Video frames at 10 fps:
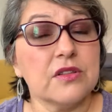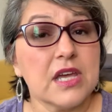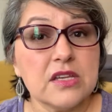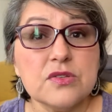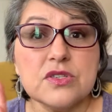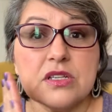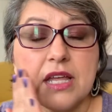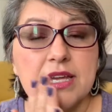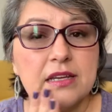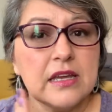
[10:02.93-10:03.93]
That used to
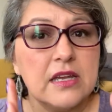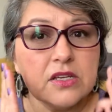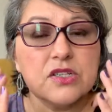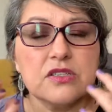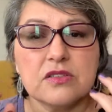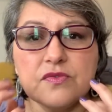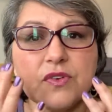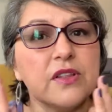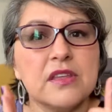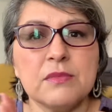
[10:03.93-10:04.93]
like just
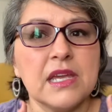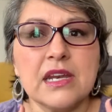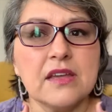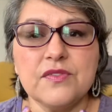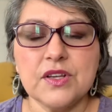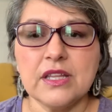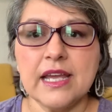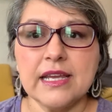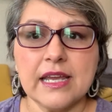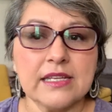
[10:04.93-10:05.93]
fill them in, I feel
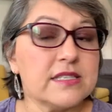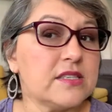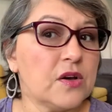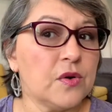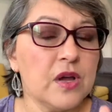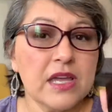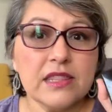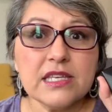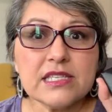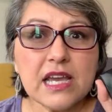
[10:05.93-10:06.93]
like. And so
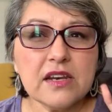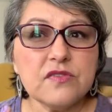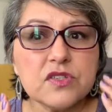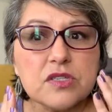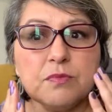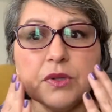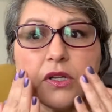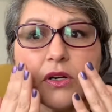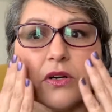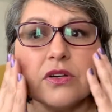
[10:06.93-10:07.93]
this kind of just
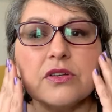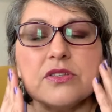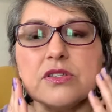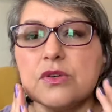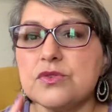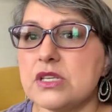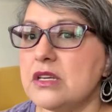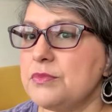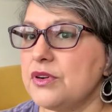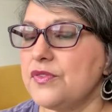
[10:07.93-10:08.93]
blurs those
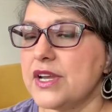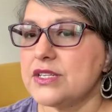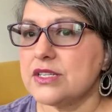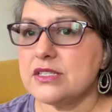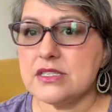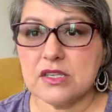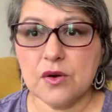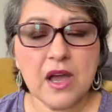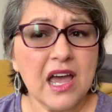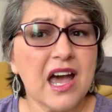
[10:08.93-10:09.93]
imperfections.
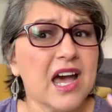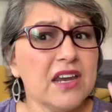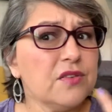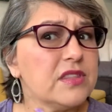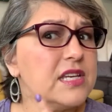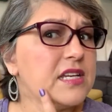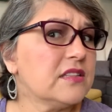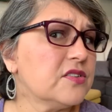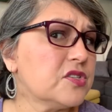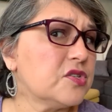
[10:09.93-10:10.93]
So I don't think it
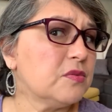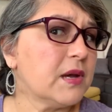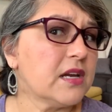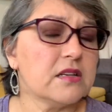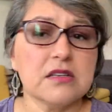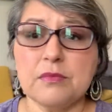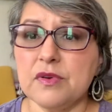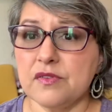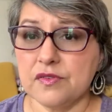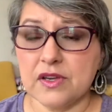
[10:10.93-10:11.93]
looks too bad on top
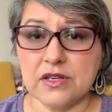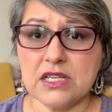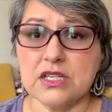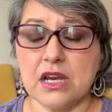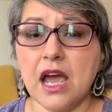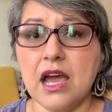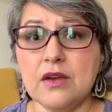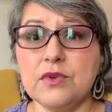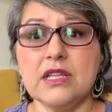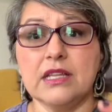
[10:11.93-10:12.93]
of a foundation. I
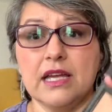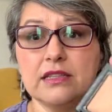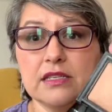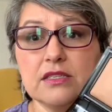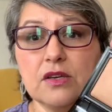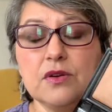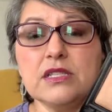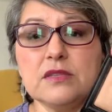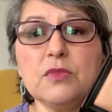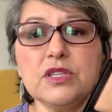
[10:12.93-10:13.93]
really like this. So
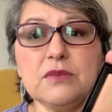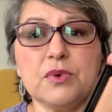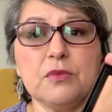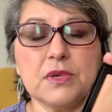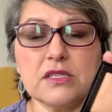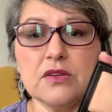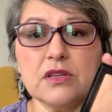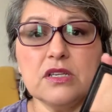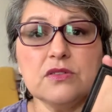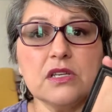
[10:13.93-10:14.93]
it's multi-purpose. You
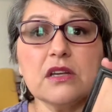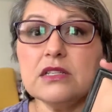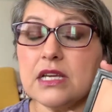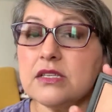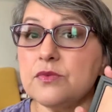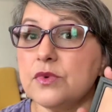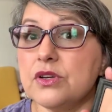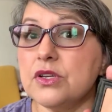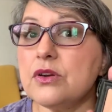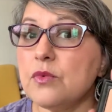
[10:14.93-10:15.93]
can use it on days where
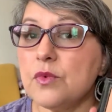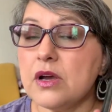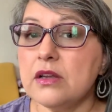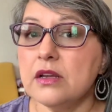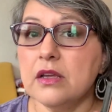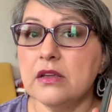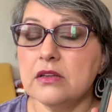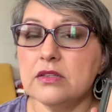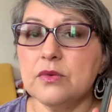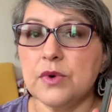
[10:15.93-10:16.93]
you don't want
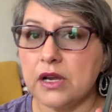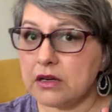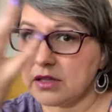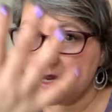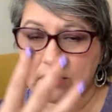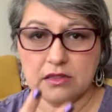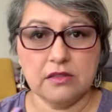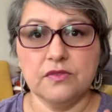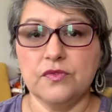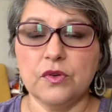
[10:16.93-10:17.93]
to wear like
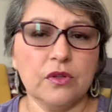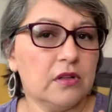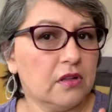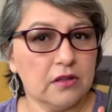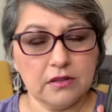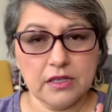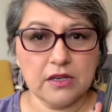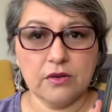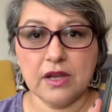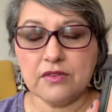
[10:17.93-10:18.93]
the full, you
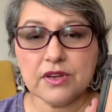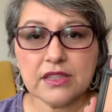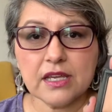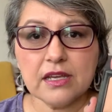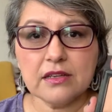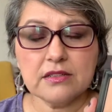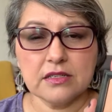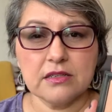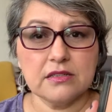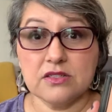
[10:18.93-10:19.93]
know, everything,
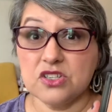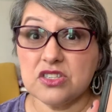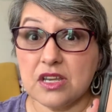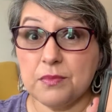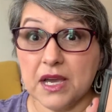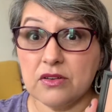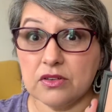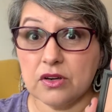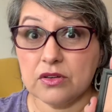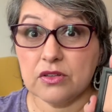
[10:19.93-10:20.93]
to just step out and
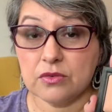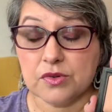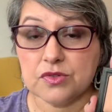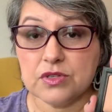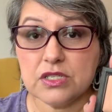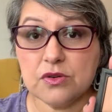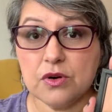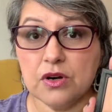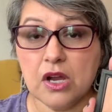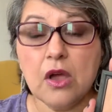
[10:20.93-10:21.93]
go to the grocery
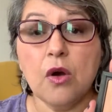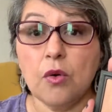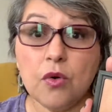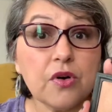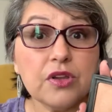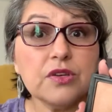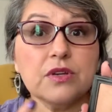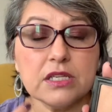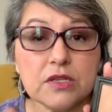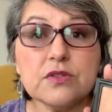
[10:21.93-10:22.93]
store, or you
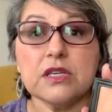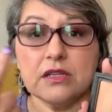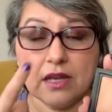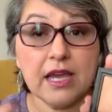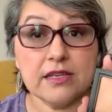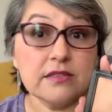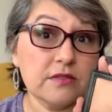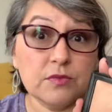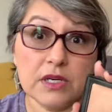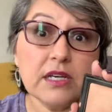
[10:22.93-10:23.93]
can use it as
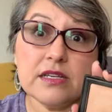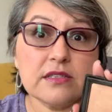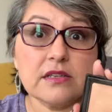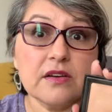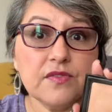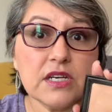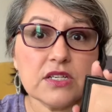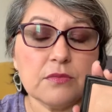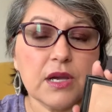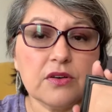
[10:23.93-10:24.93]
what it is, a
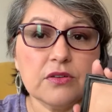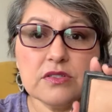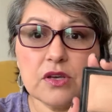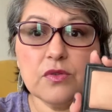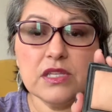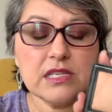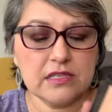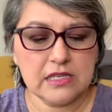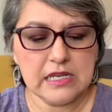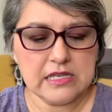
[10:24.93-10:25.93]
finishing powder. So
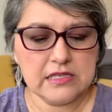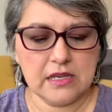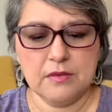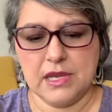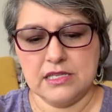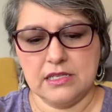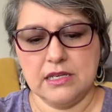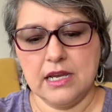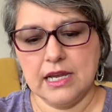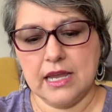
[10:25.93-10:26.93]
this is amazing.
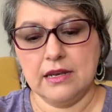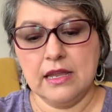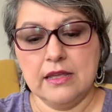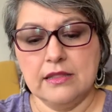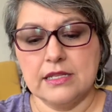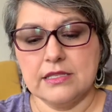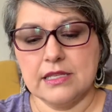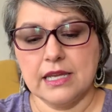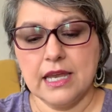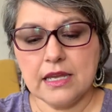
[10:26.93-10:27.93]
Again, that's the
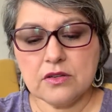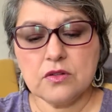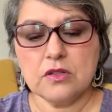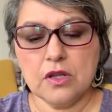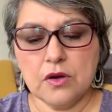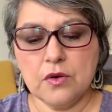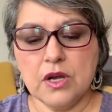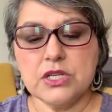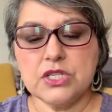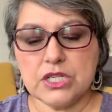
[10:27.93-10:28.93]
Candelglow
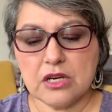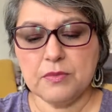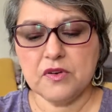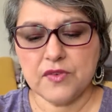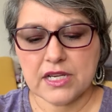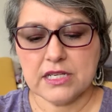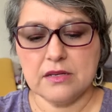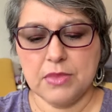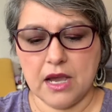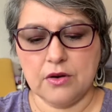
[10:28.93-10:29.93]
Sheer
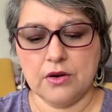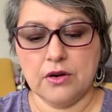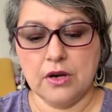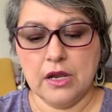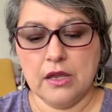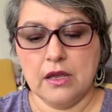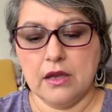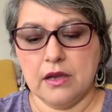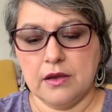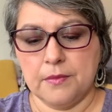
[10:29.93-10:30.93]
Perfecting Powder
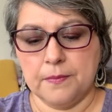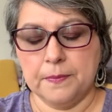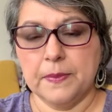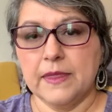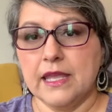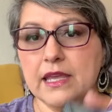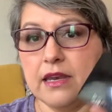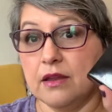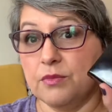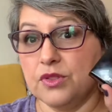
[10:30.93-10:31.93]
in
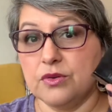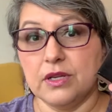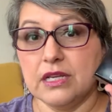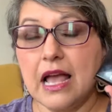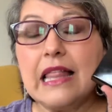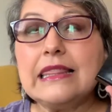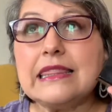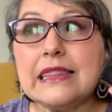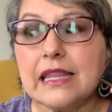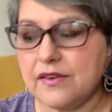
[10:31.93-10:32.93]
number 3.
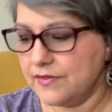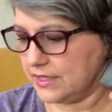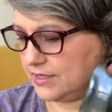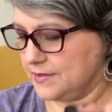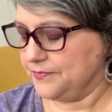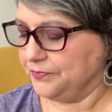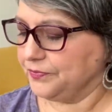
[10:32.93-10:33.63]
Love this.